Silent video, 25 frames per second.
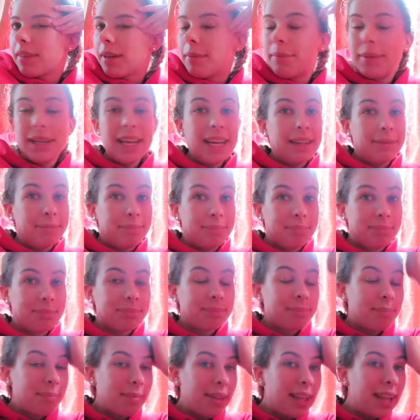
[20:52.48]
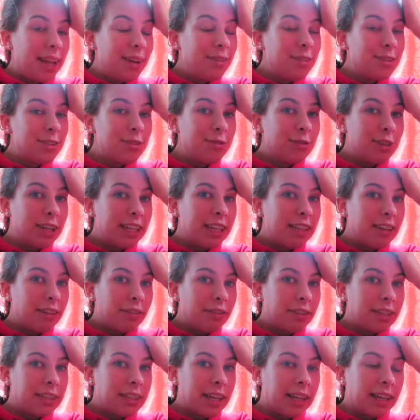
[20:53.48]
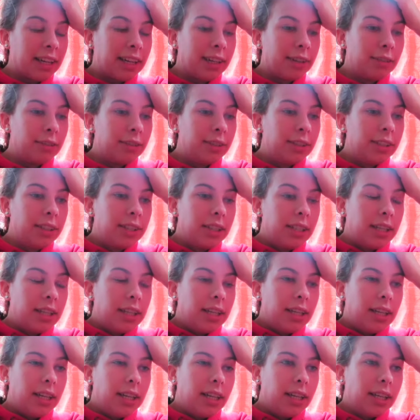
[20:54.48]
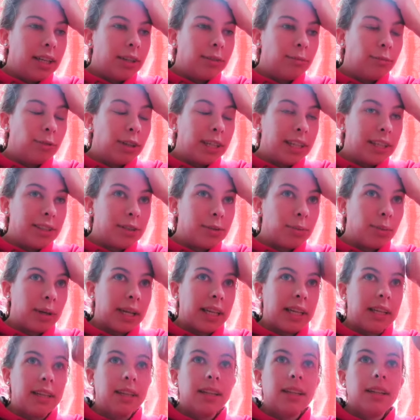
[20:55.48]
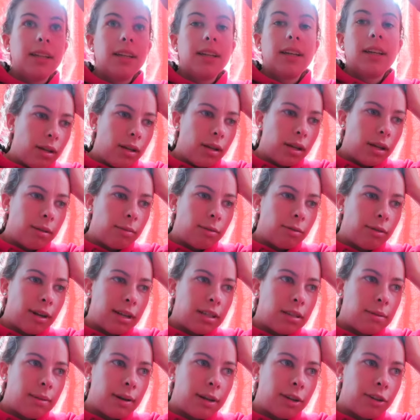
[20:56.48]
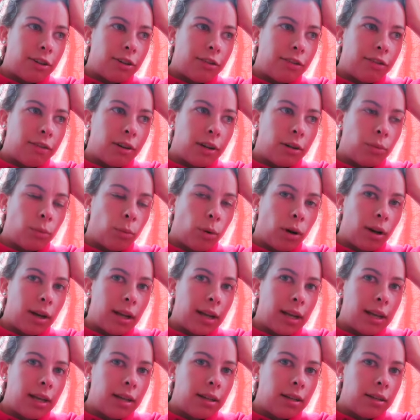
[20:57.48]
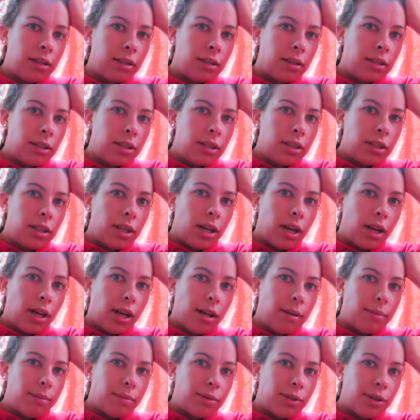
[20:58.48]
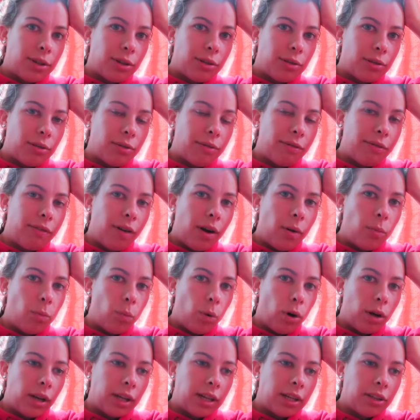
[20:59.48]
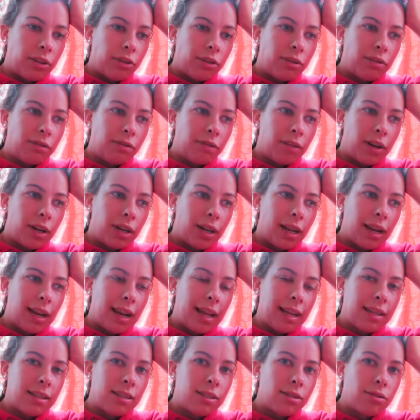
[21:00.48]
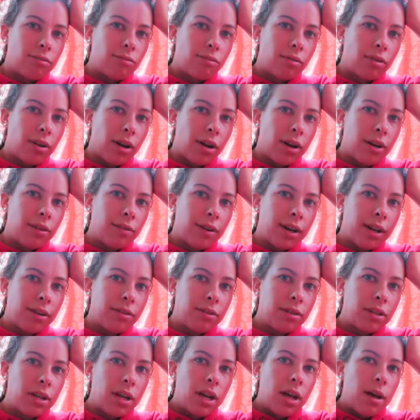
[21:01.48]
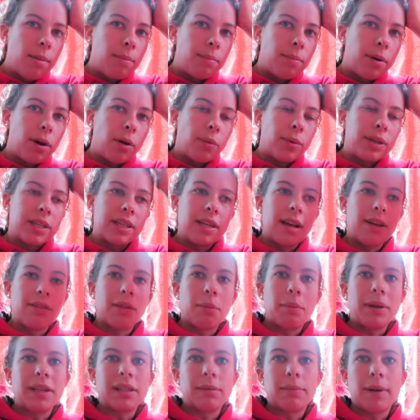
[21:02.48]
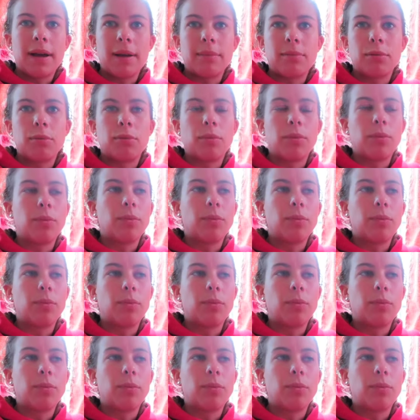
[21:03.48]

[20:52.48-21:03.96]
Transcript: but yeah, it was a really lovely day out, um, really sweet. Um, Loretta managed to find Wally. Um, so you can find Wally and you can find like letters going around, but we didn't have the piece of paper